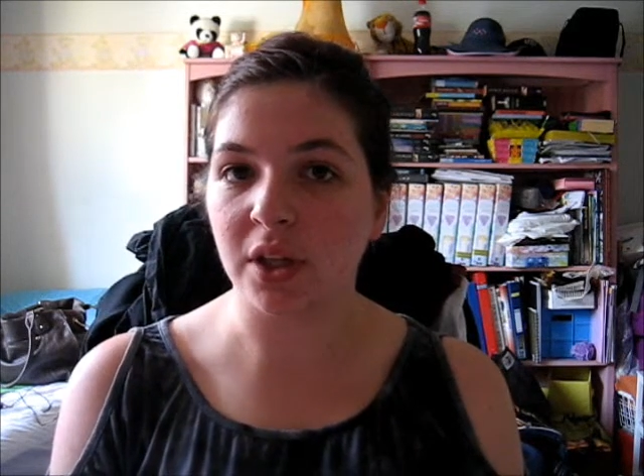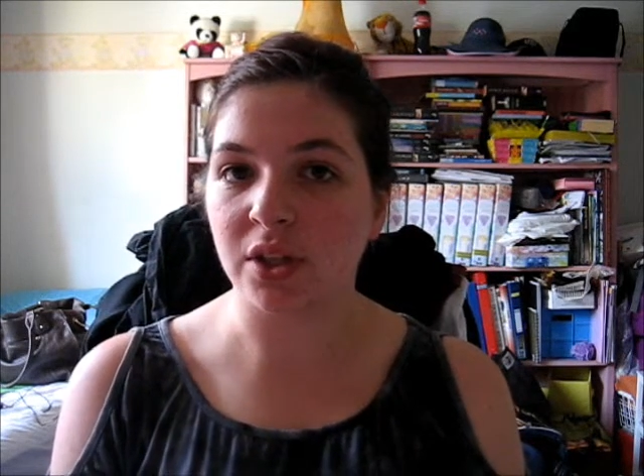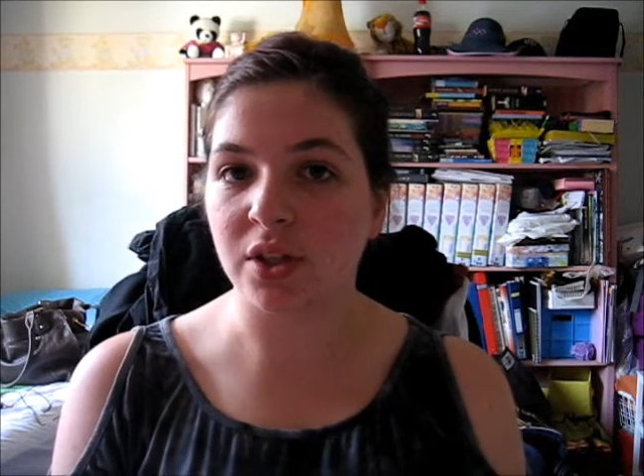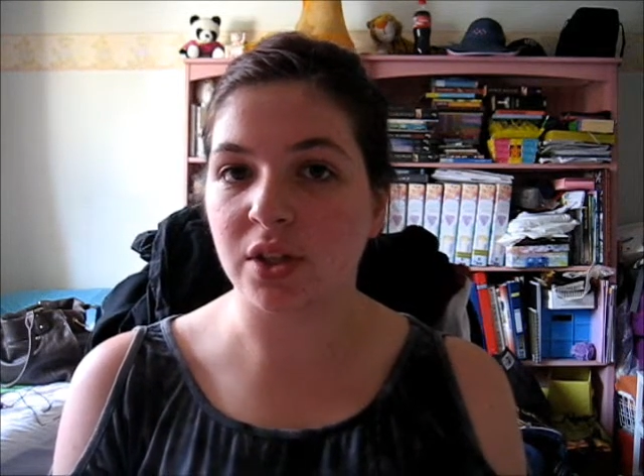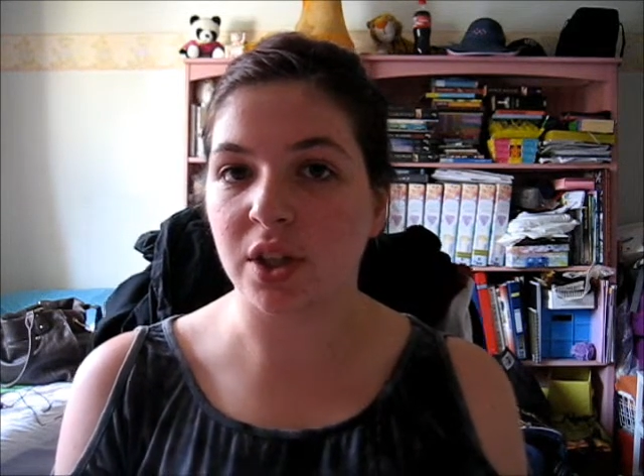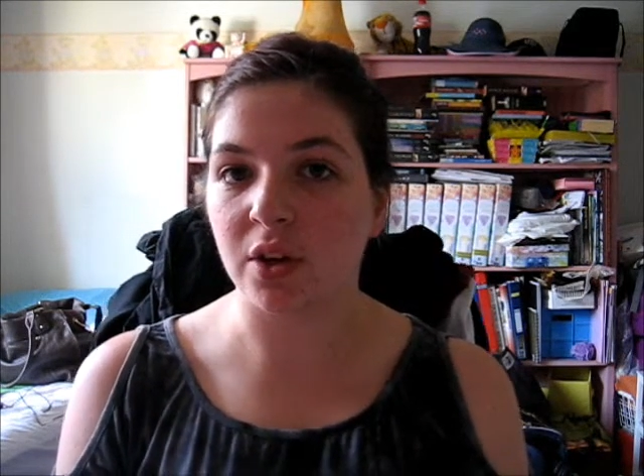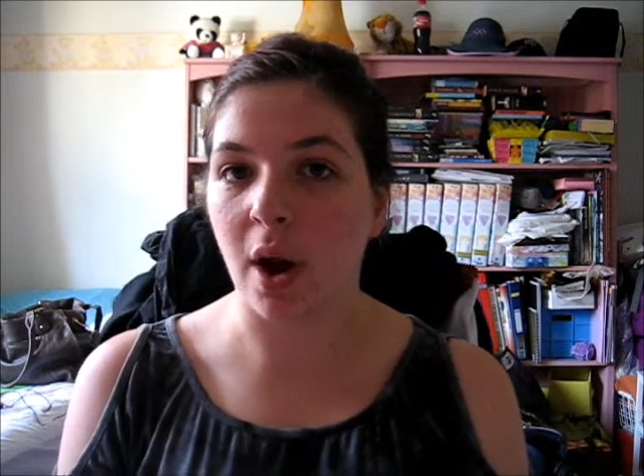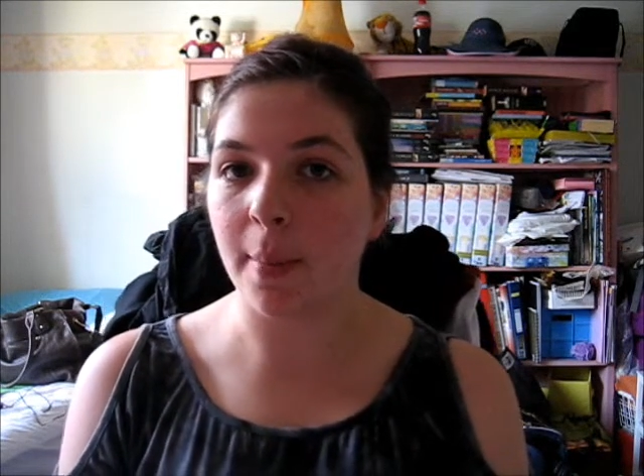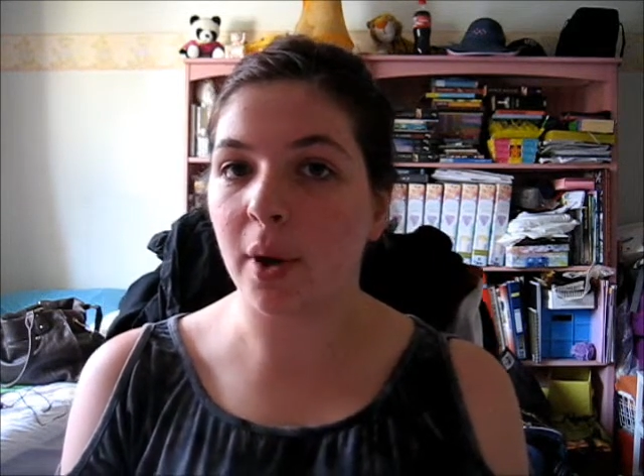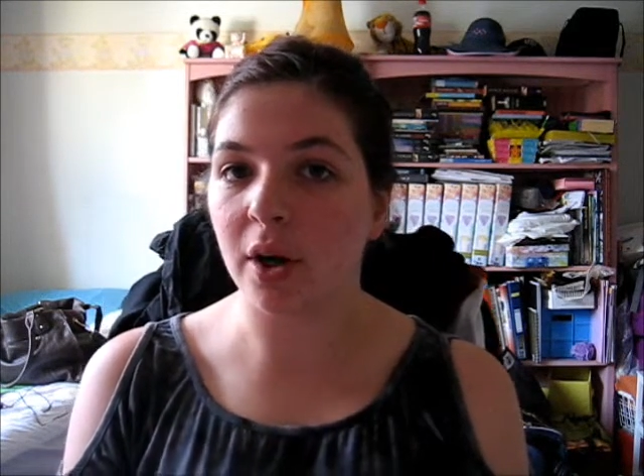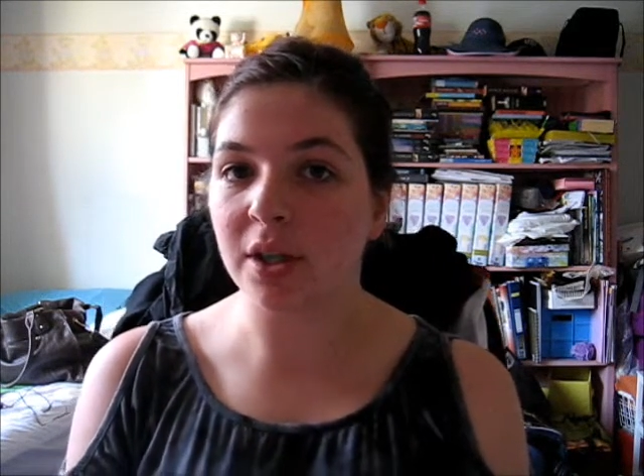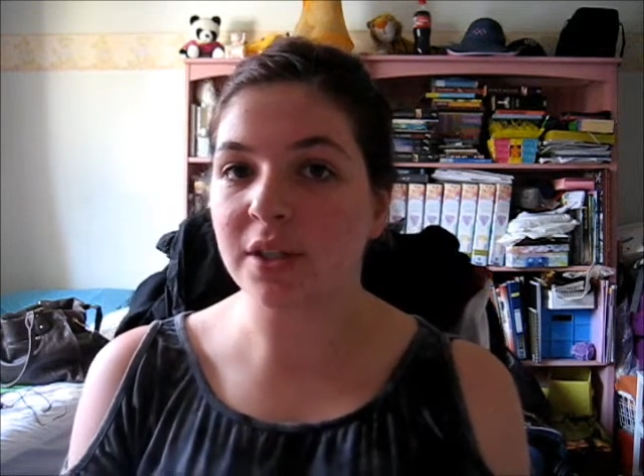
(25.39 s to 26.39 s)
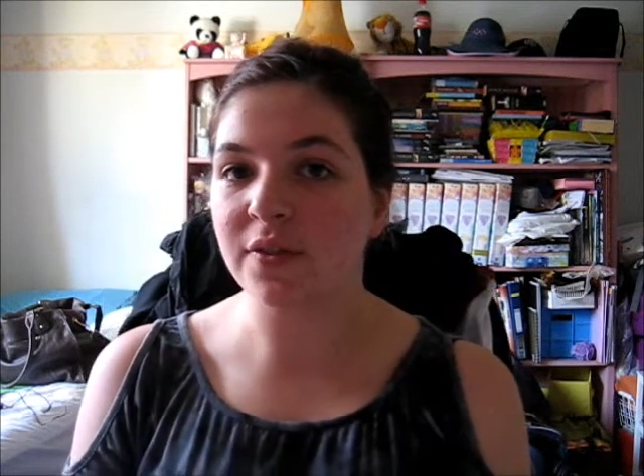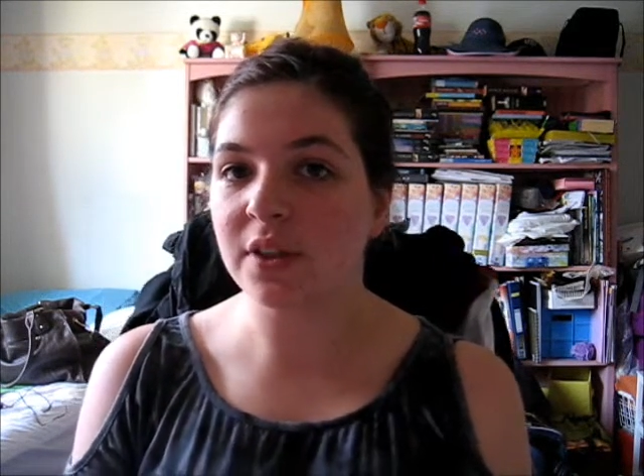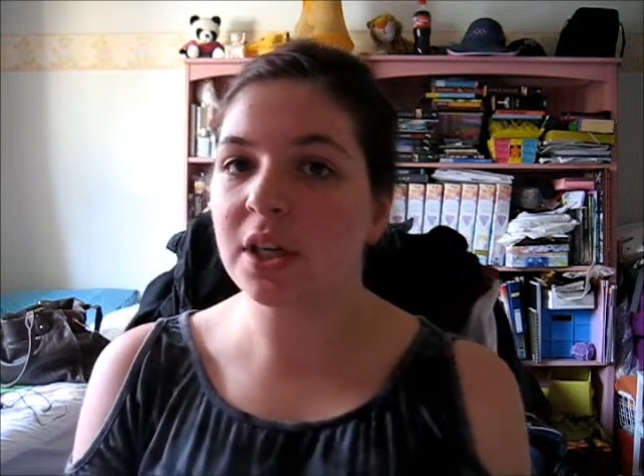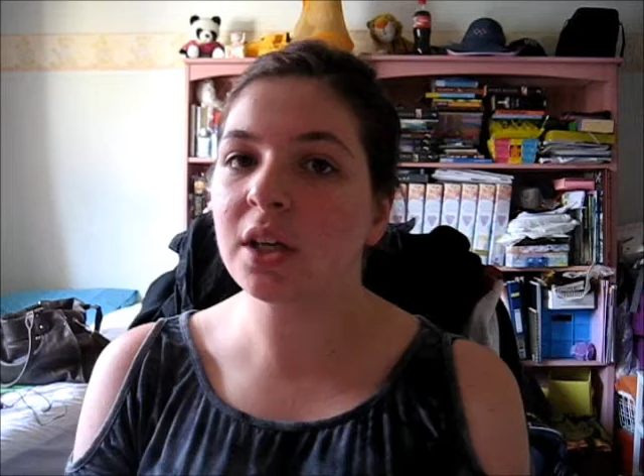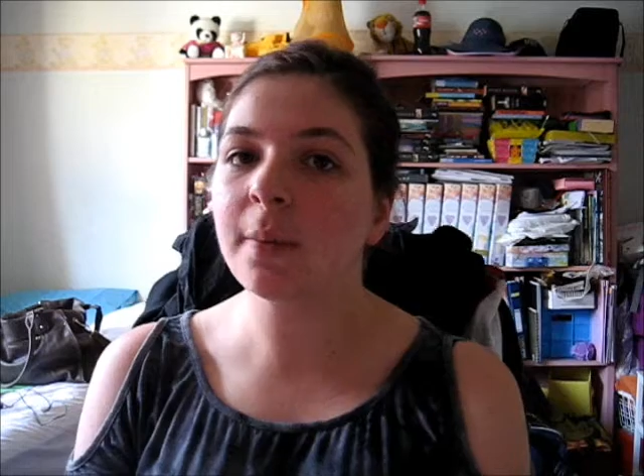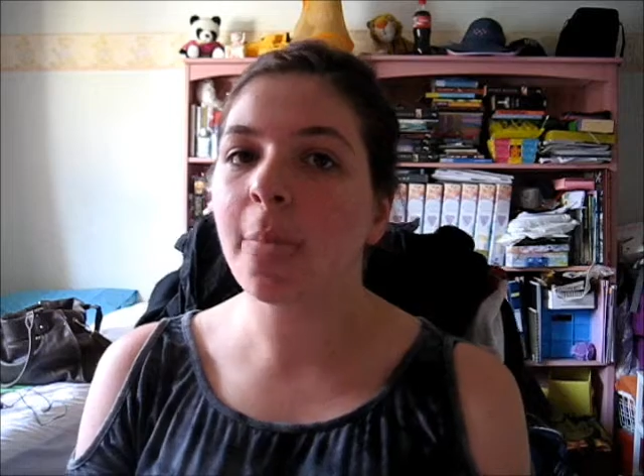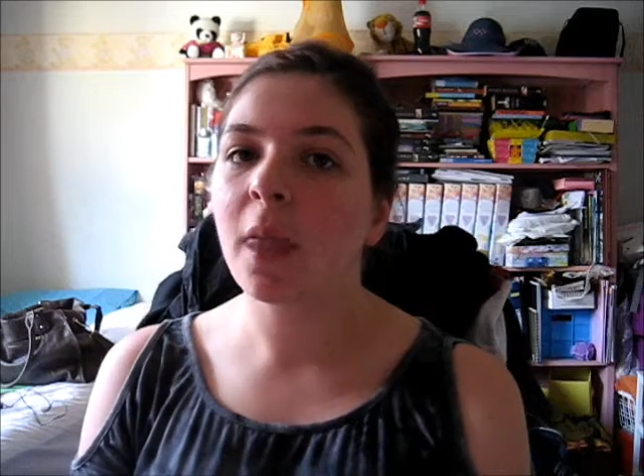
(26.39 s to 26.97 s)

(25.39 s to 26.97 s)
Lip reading: just to the grandparents for dinner,